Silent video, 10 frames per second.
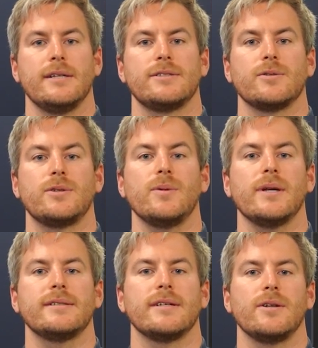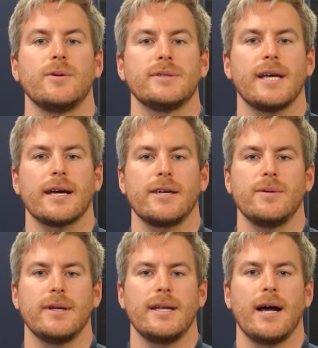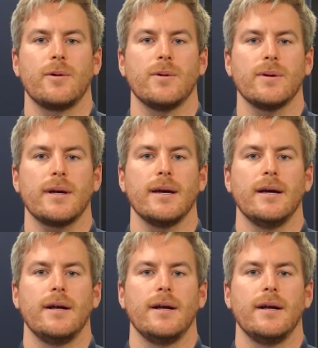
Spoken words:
so tune into news.cuna.org,